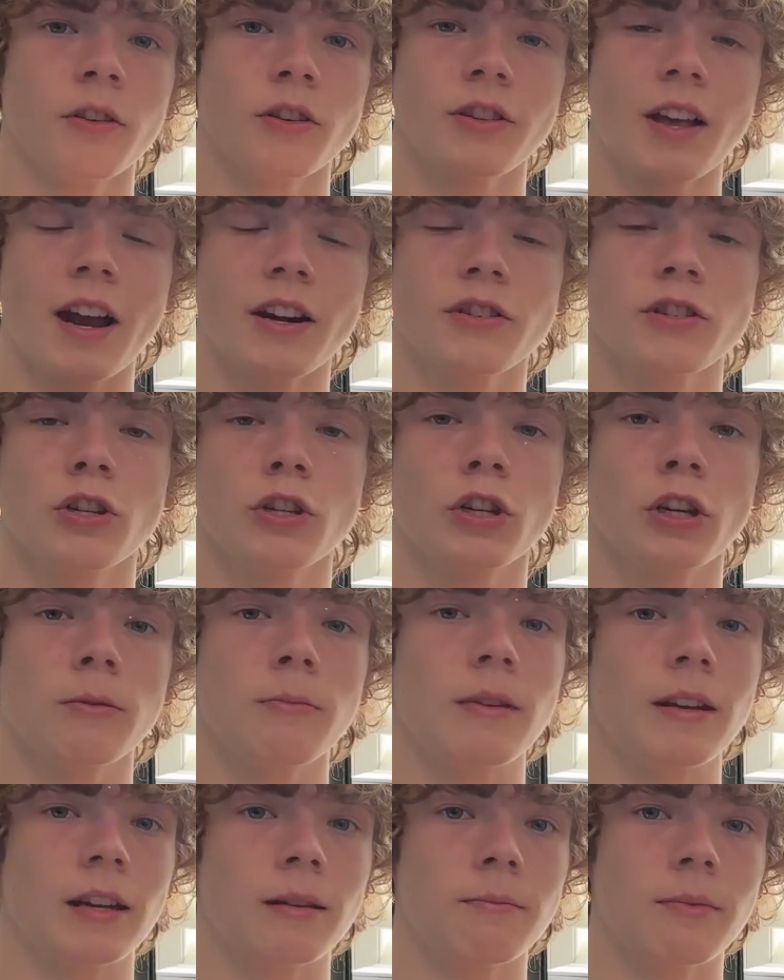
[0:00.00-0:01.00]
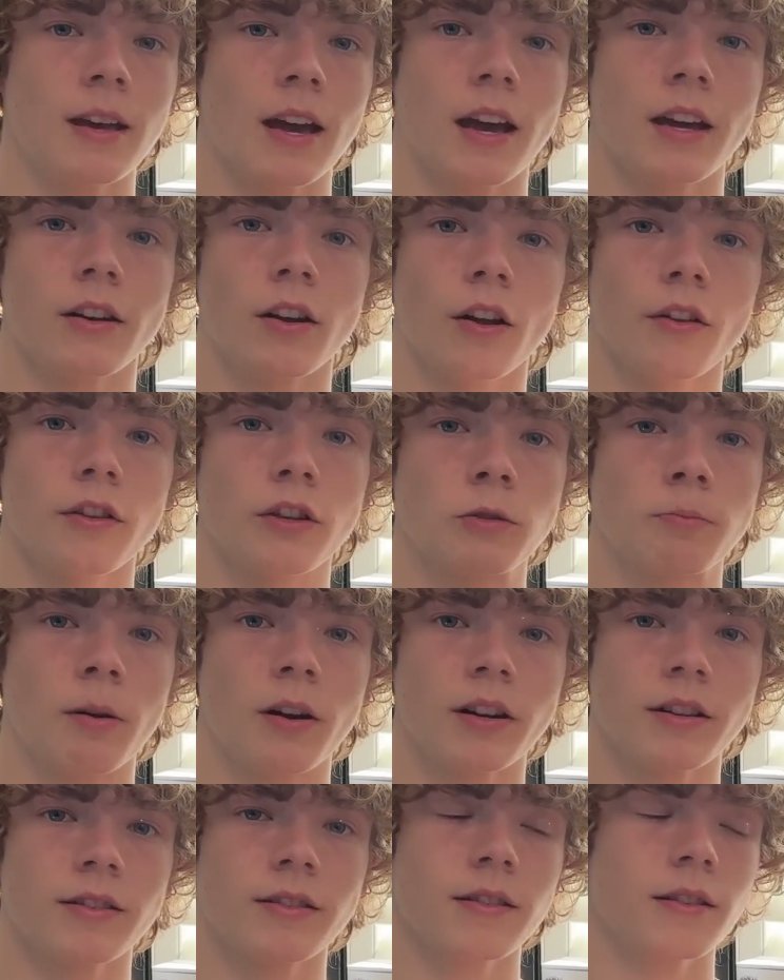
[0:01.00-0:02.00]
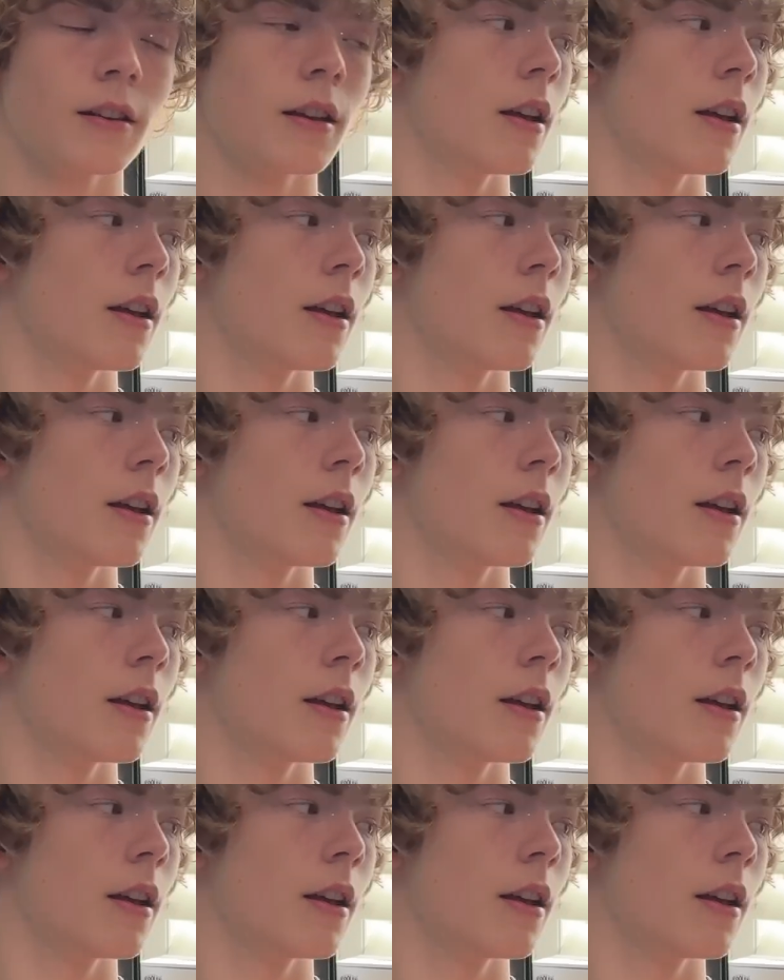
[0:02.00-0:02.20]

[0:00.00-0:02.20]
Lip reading: There's actually a good meaning behind all these parts.